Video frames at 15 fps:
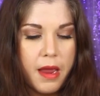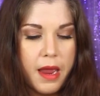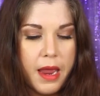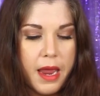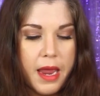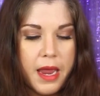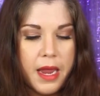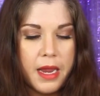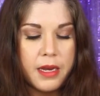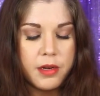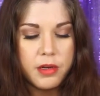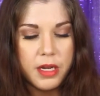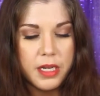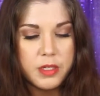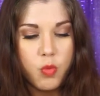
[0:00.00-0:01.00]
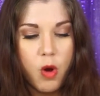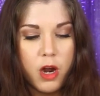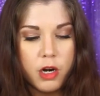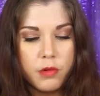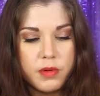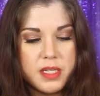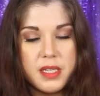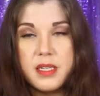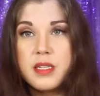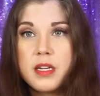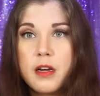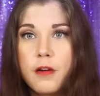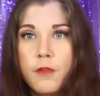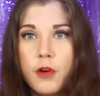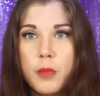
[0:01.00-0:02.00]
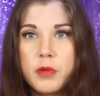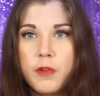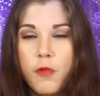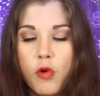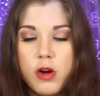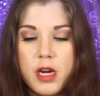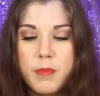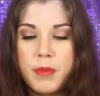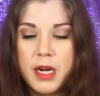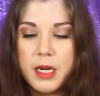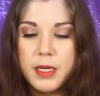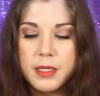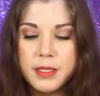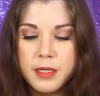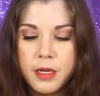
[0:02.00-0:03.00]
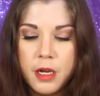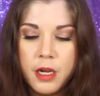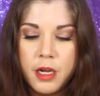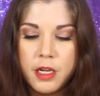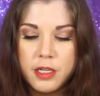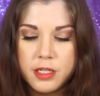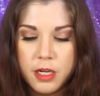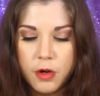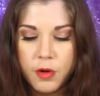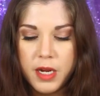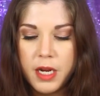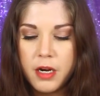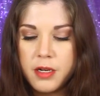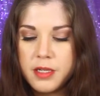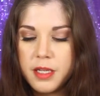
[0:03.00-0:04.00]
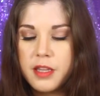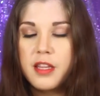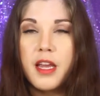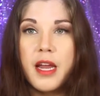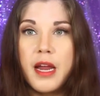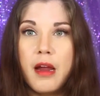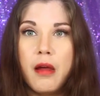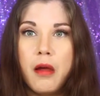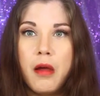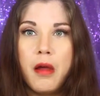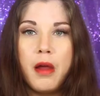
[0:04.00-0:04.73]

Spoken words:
and it's water resistant for up to 40 minutes. So here's the thing.